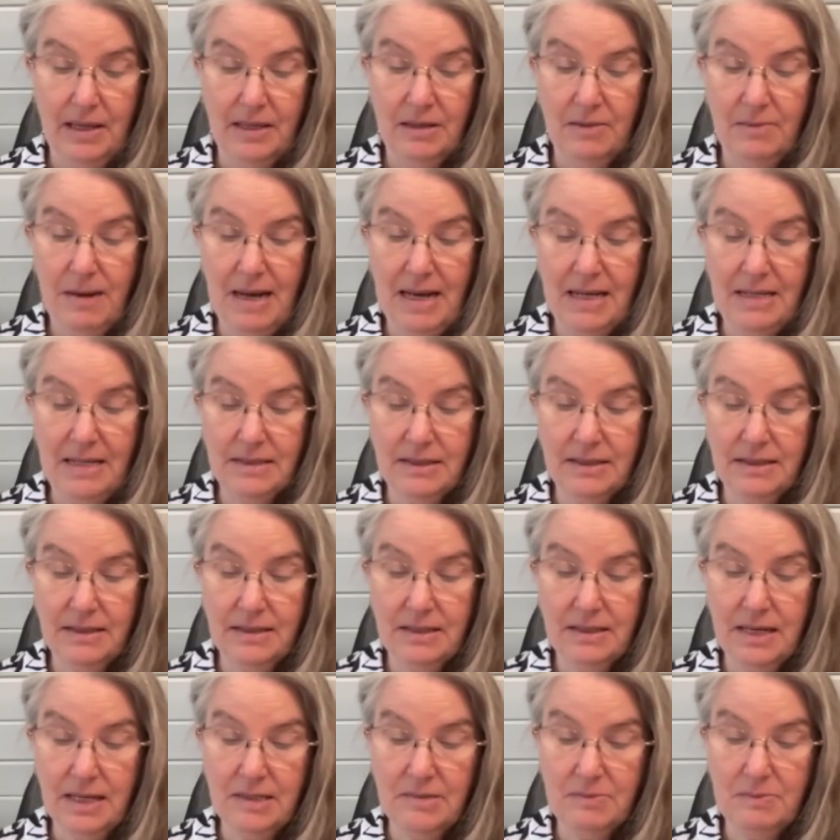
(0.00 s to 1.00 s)

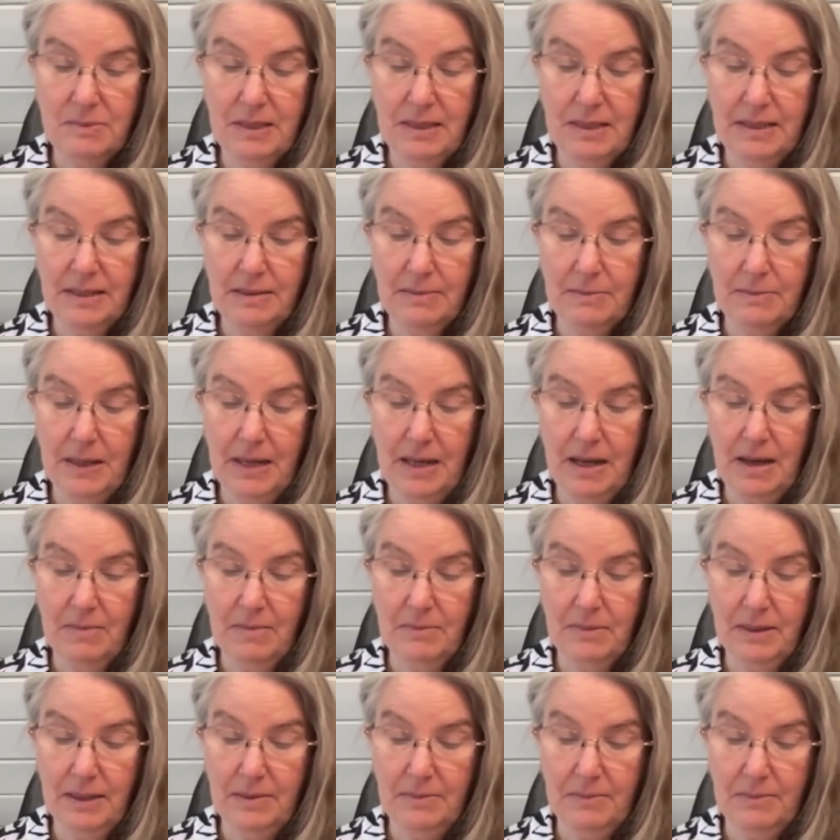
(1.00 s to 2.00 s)
Damascus has
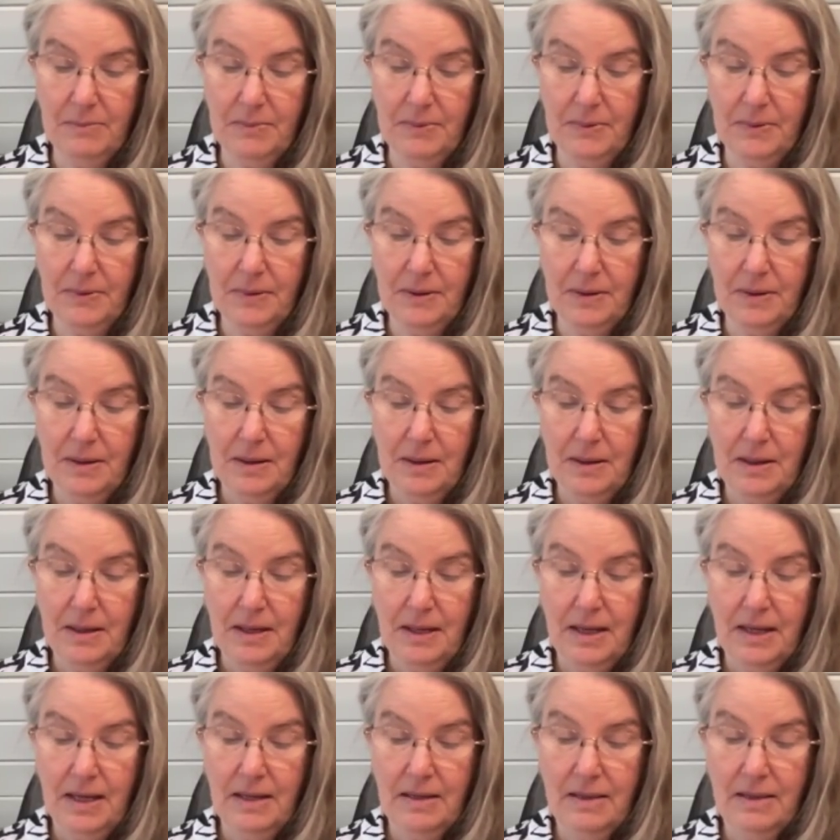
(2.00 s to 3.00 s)
become limp
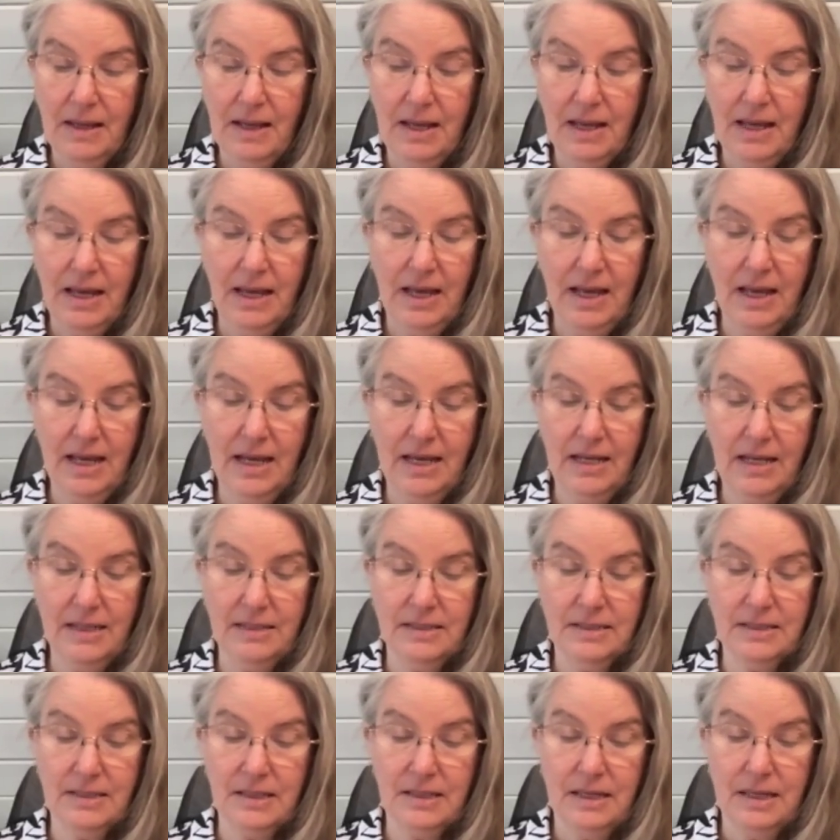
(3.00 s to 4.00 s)
in their
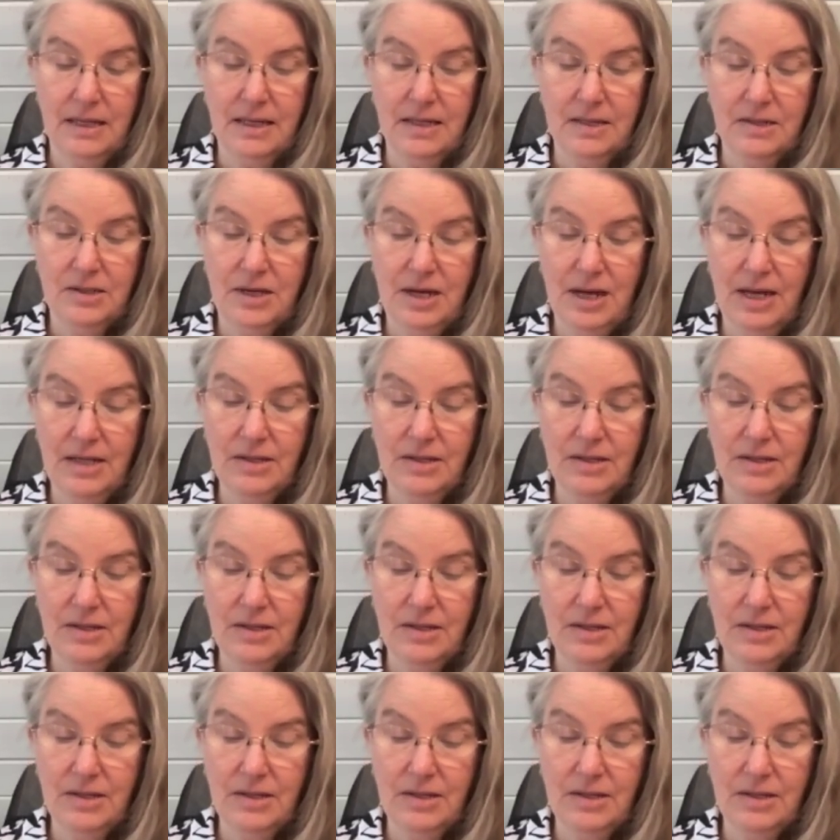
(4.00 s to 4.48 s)
hands. She